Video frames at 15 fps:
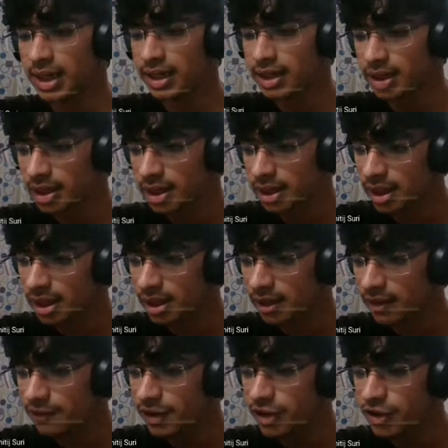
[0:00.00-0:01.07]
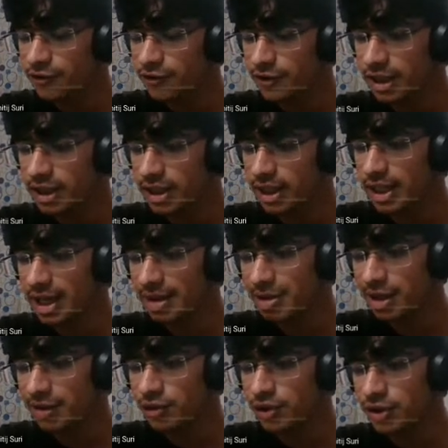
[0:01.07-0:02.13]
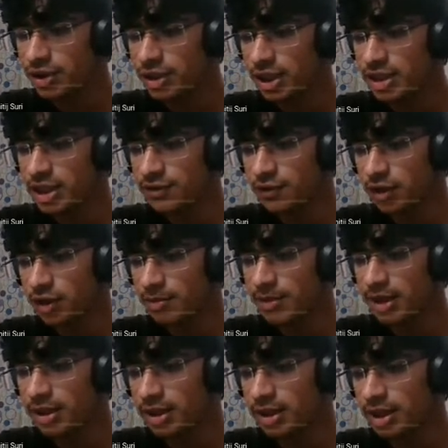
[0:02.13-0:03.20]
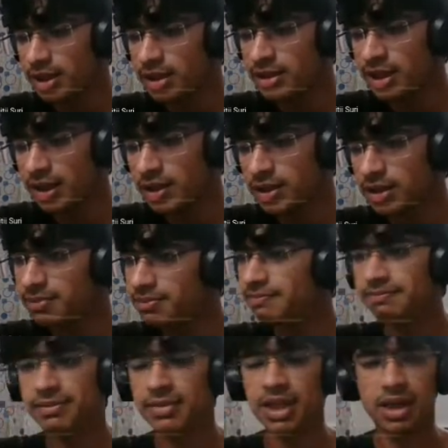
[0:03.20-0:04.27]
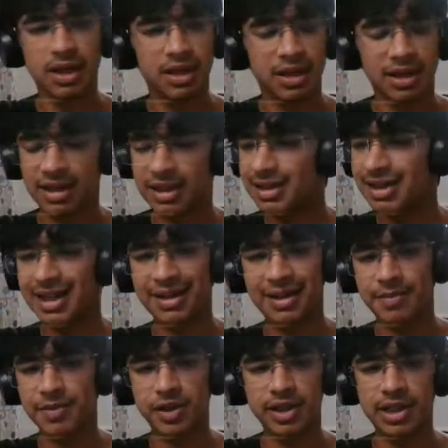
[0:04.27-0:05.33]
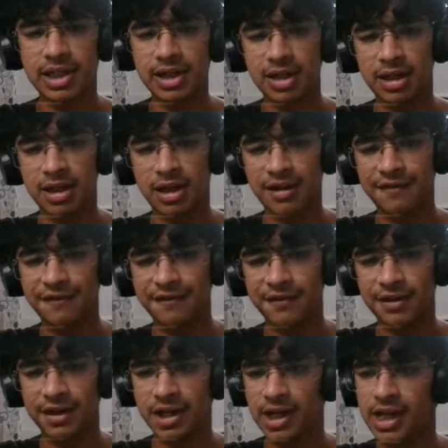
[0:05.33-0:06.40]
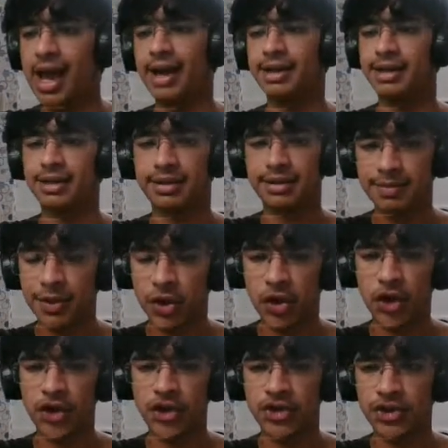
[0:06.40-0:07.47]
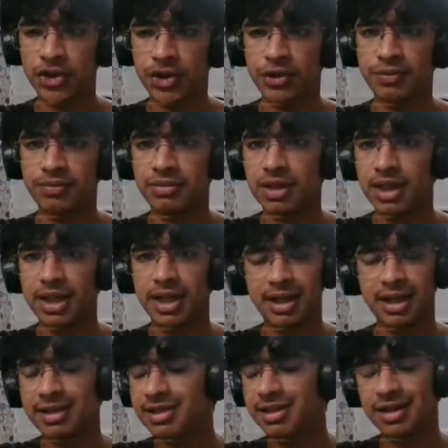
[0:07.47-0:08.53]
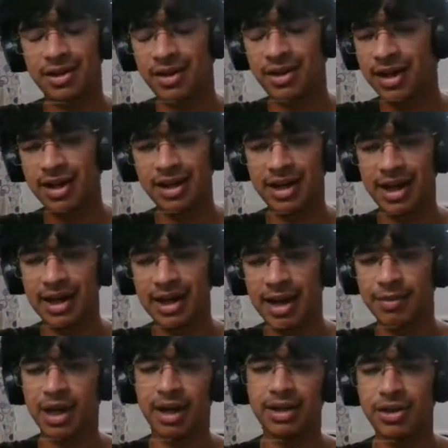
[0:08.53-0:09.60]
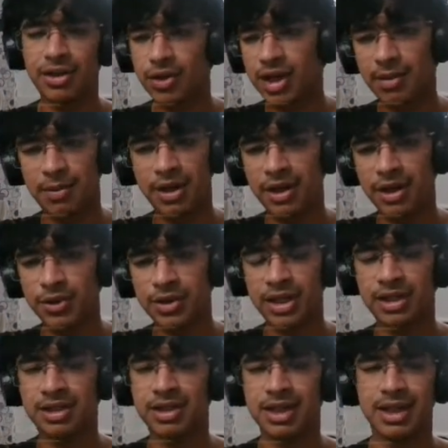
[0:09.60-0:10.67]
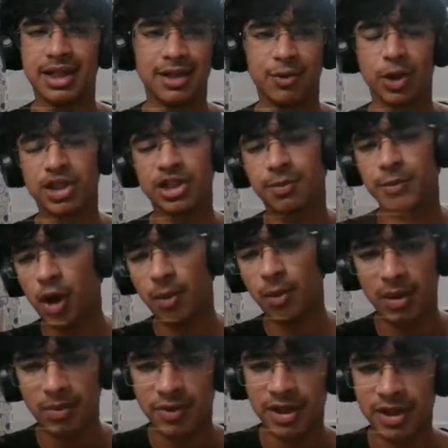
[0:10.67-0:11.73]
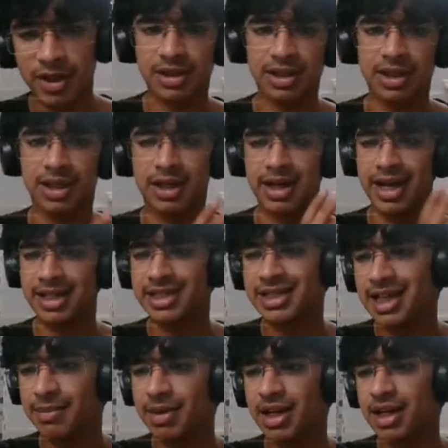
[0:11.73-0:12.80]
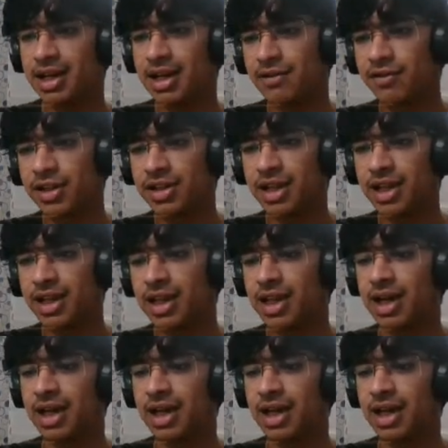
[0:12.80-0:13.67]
Sahil, which front-end library would you suggest for a beginner? Yeah. I absolutely love React because, it's a really great library and you keep reusing. What's the problem with HTML and everything?